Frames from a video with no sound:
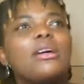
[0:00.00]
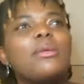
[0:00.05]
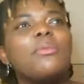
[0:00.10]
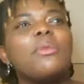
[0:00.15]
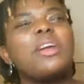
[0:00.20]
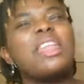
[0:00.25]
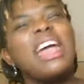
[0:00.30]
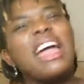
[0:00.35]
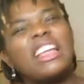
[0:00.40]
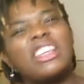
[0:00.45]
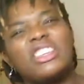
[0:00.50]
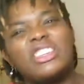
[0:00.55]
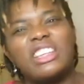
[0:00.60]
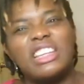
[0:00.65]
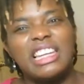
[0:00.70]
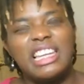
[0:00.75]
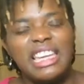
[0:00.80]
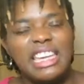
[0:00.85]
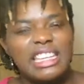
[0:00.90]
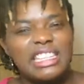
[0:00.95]
But
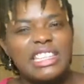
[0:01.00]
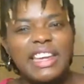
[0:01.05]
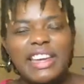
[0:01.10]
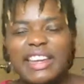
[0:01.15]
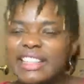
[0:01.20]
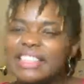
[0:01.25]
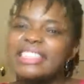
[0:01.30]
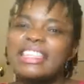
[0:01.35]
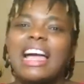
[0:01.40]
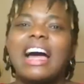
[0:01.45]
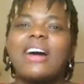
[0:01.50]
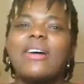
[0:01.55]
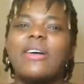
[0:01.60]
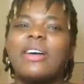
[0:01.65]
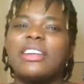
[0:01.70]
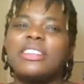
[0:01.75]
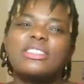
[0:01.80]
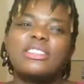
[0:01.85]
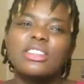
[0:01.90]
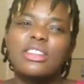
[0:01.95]
actually, it turns out
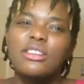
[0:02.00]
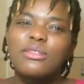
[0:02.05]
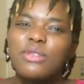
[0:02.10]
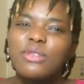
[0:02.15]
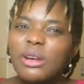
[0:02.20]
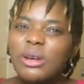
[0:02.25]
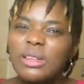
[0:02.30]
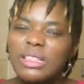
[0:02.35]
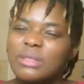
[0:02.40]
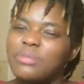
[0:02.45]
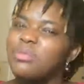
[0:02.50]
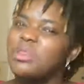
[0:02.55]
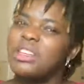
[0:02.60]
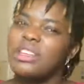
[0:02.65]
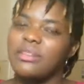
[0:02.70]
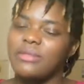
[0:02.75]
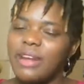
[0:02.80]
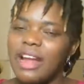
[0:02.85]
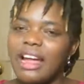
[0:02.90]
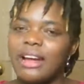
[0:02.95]
it's sort of always been
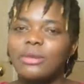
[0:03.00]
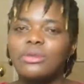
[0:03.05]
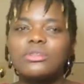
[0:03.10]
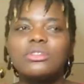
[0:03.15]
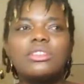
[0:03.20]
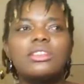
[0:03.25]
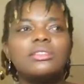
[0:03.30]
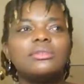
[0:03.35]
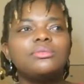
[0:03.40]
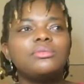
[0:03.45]
around.